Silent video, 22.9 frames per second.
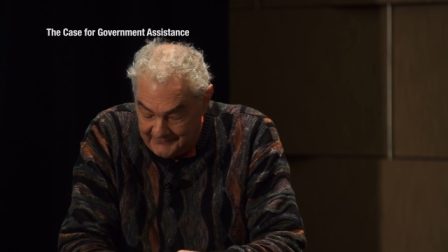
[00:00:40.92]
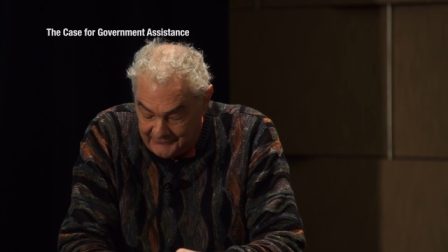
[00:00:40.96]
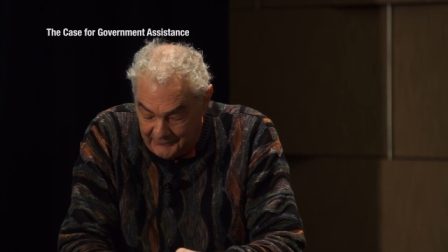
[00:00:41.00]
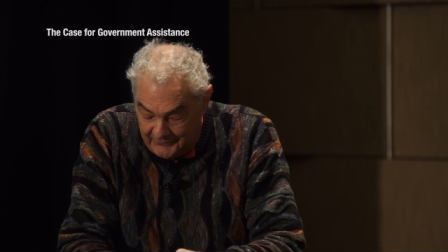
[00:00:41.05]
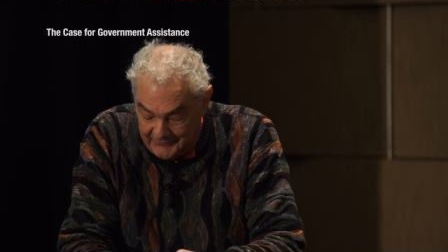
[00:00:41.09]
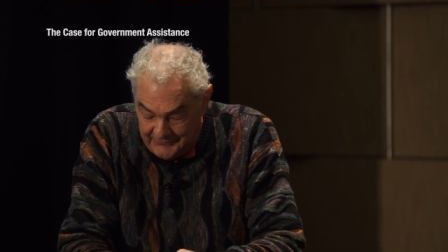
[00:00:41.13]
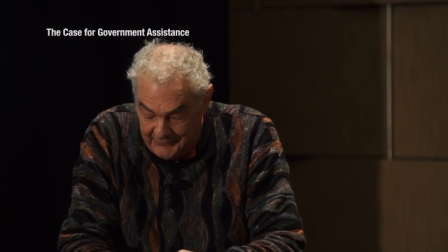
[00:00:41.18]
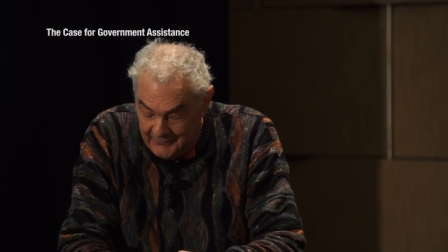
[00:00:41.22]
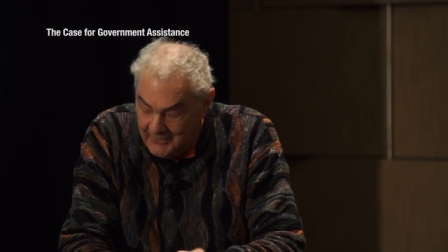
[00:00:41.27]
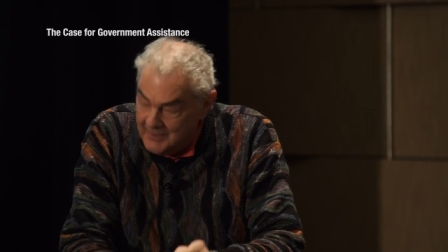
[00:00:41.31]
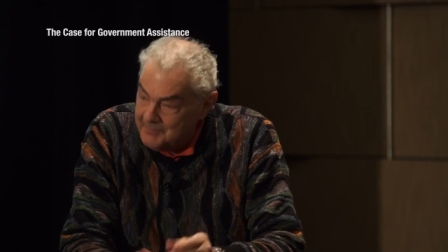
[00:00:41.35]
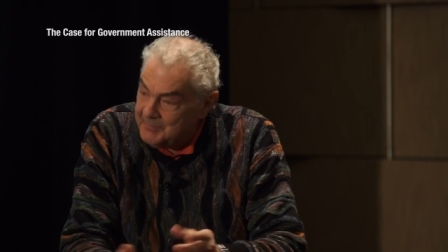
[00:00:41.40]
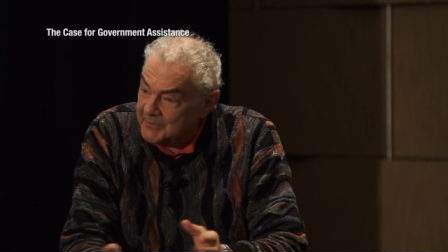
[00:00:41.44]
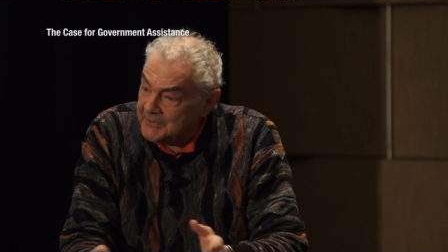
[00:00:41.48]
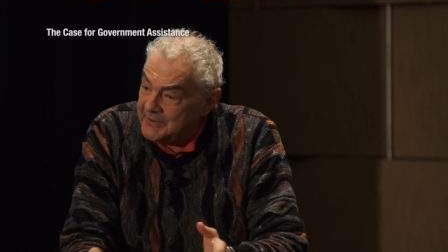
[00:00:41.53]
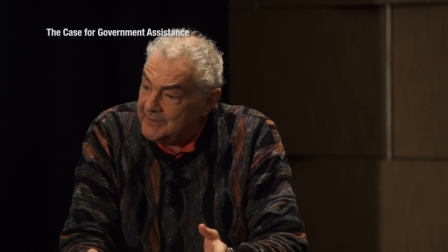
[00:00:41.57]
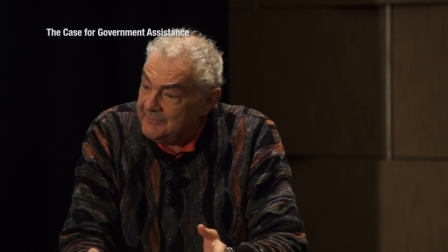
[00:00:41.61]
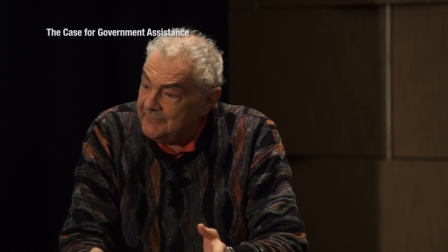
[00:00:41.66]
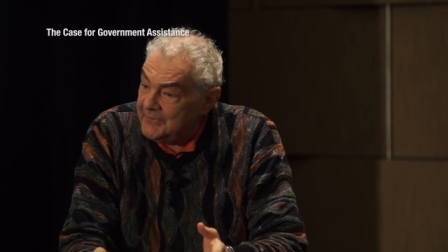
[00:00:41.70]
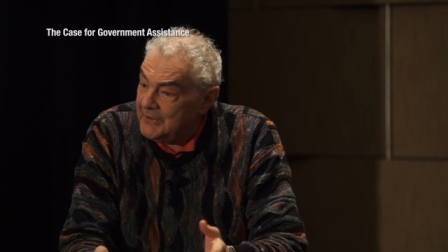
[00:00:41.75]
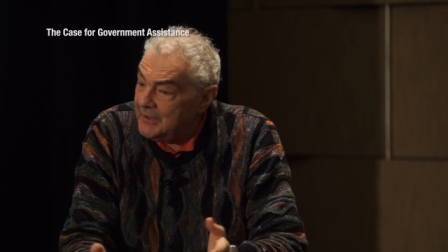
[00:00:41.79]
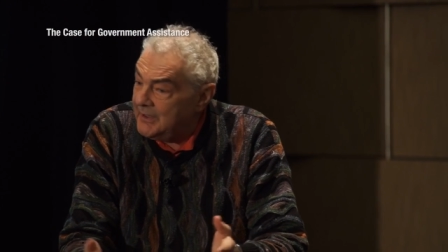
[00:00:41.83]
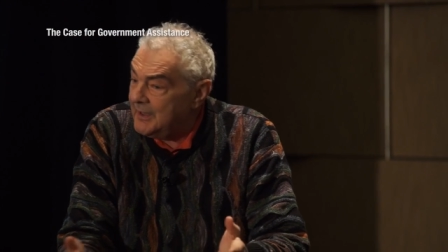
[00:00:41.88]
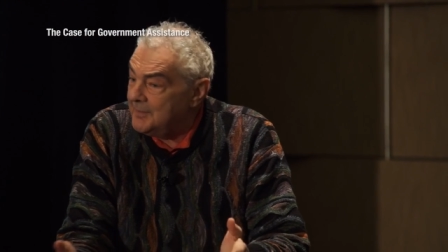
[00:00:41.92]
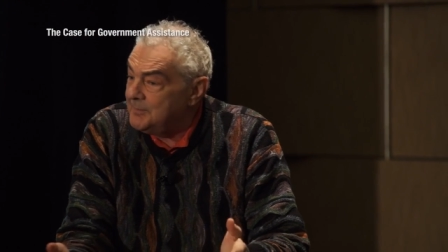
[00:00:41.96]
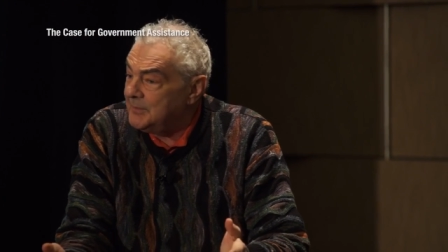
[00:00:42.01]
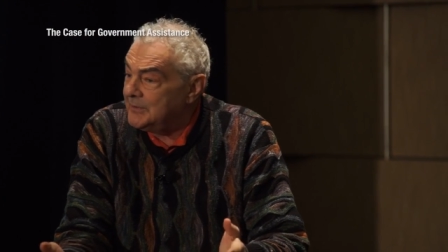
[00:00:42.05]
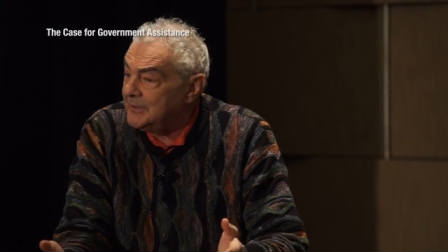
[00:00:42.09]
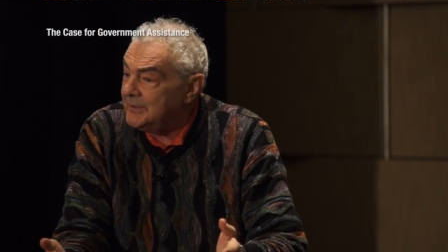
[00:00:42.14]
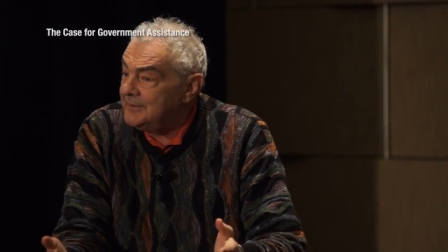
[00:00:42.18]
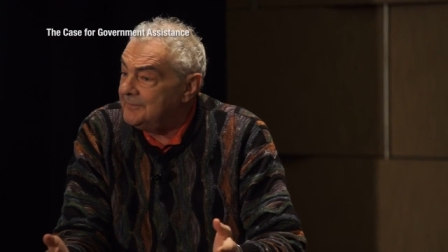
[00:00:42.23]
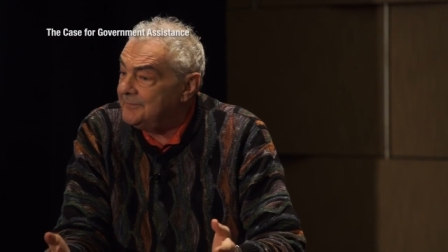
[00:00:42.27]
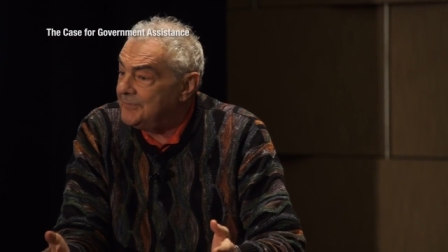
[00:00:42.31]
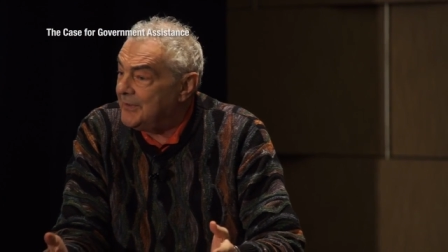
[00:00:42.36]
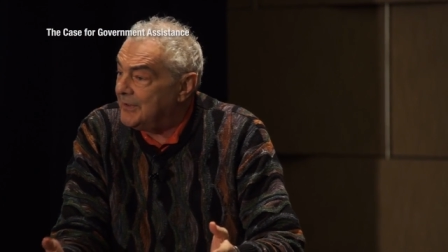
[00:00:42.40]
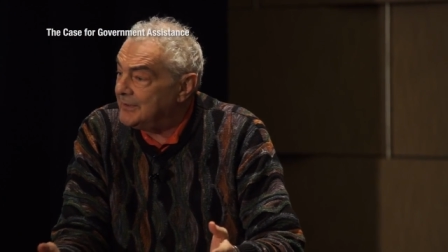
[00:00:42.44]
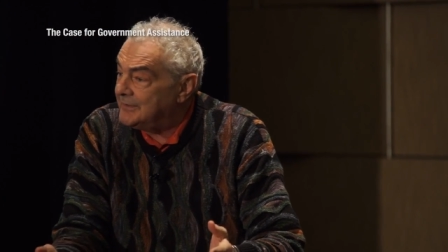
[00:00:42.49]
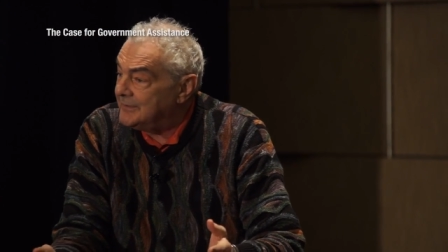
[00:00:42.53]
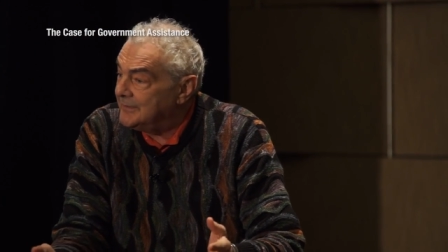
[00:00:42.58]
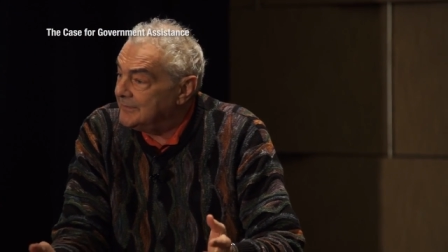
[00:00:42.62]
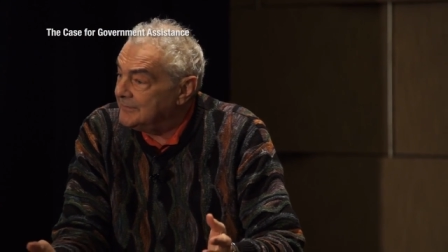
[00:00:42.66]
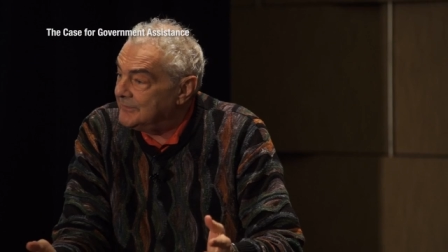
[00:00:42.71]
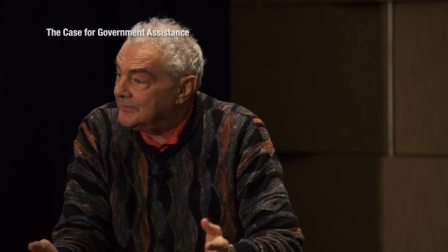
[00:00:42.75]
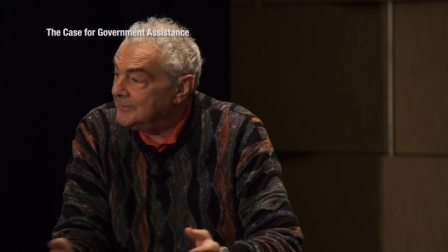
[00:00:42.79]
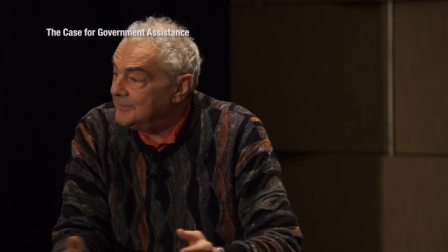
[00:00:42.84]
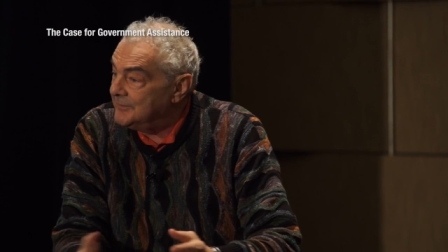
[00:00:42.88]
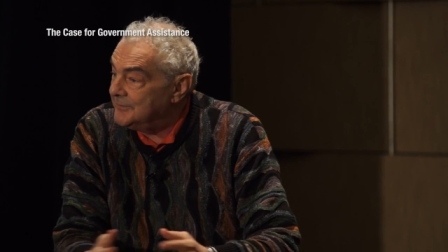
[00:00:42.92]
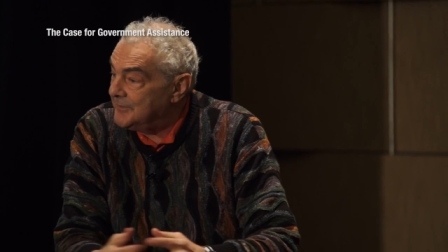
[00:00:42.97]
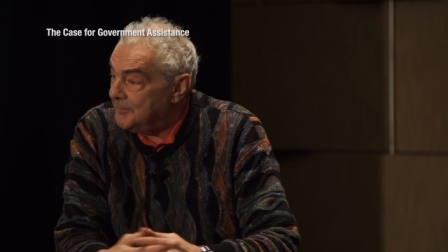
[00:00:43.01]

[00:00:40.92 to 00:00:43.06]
so, you know, I believe in it. I believe that the,